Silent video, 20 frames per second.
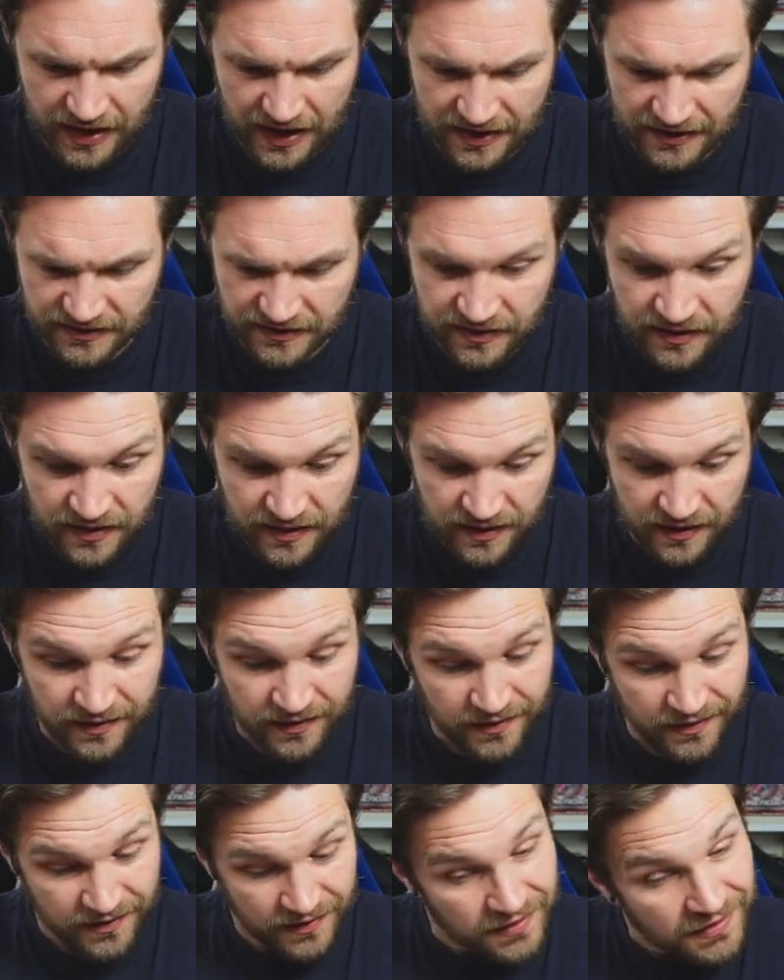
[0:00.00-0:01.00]
and
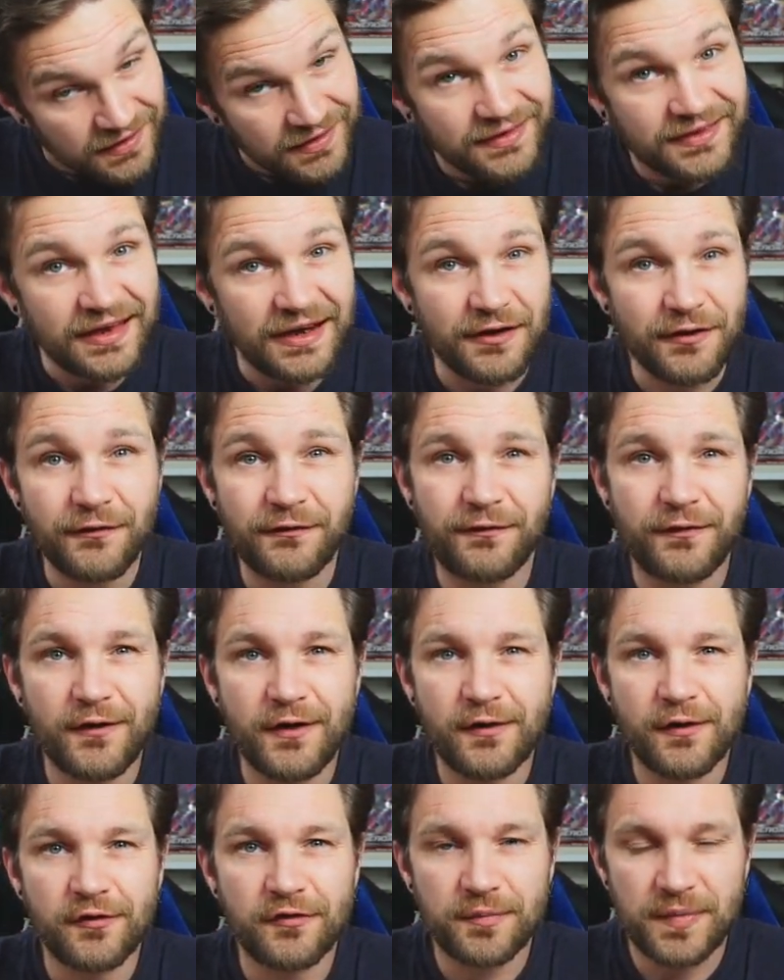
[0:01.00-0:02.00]
they're not
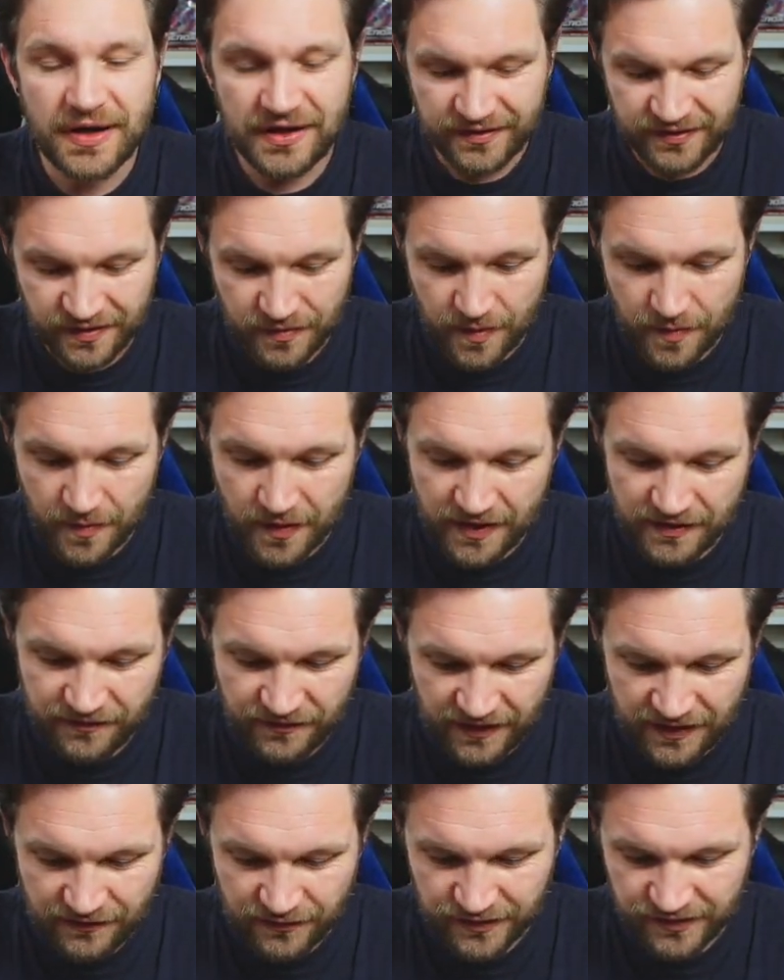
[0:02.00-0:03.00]
far off being some of my
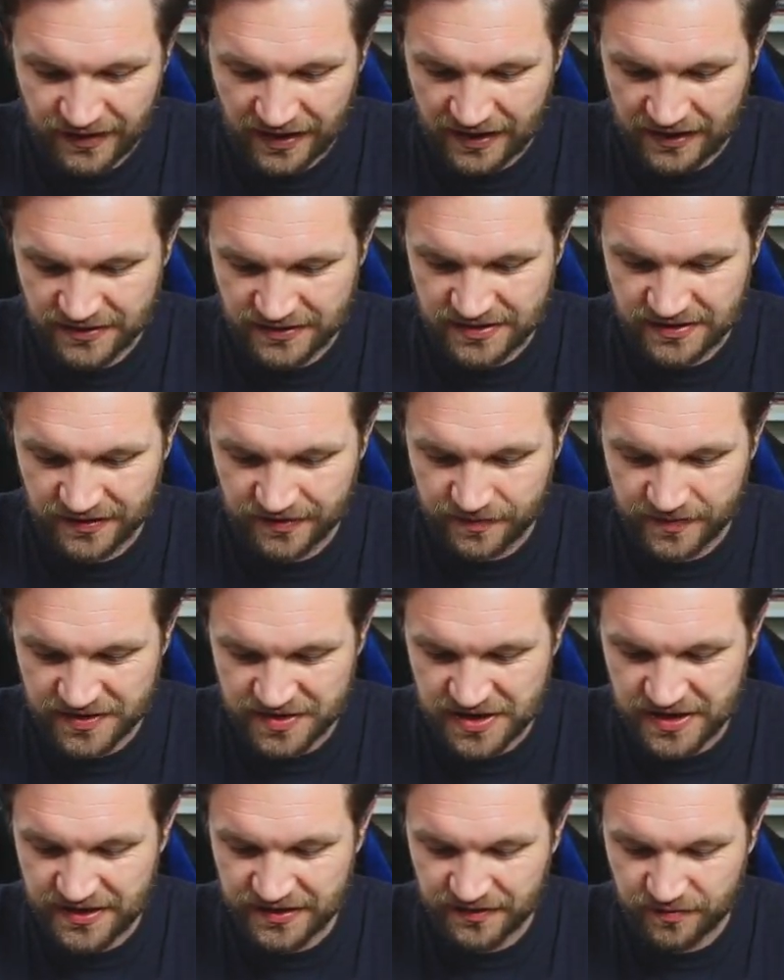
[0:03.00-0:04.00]
favourites actually,
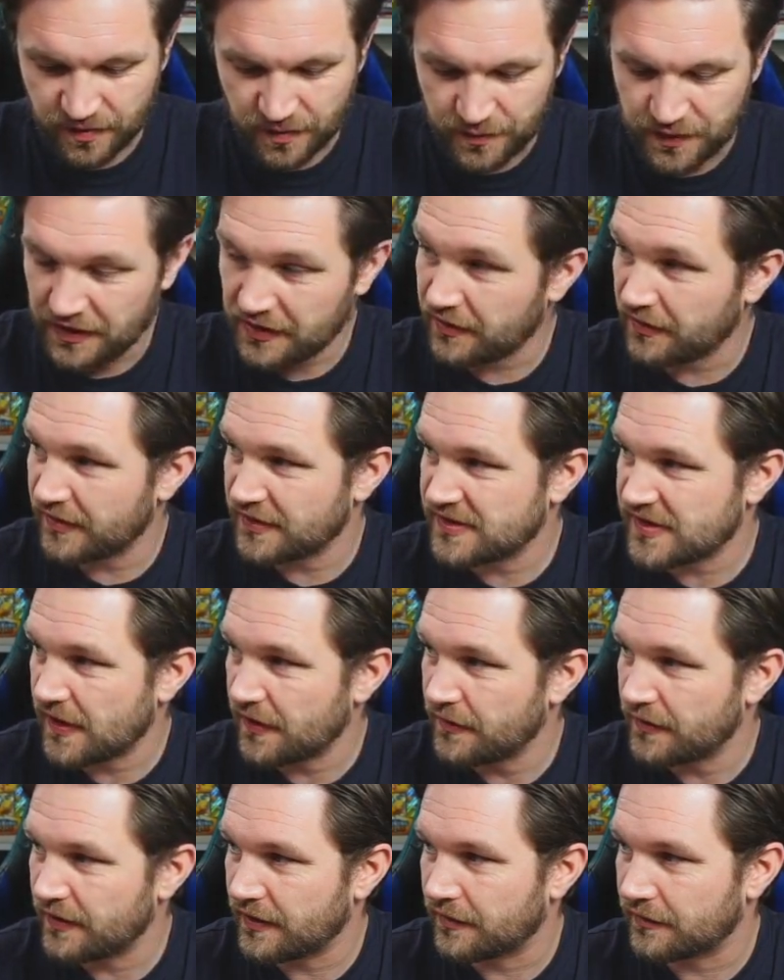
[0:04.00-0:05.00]
especially this one where you got the
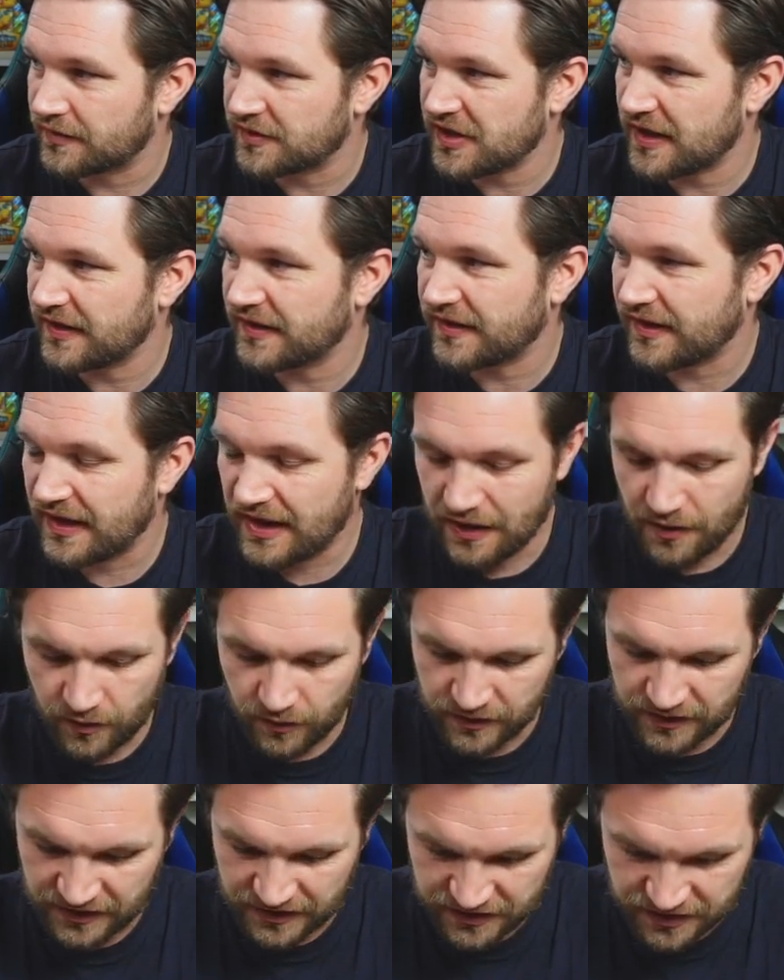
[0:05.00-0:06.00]
Totodile chasing that
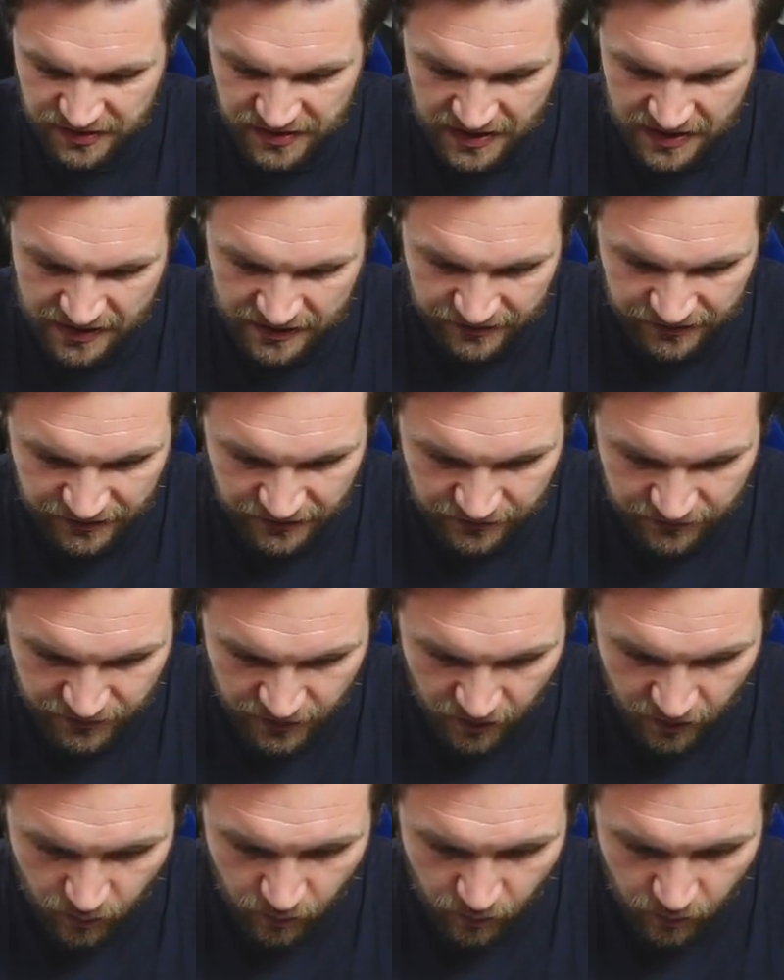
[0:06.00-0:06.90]
Oddish. So you've got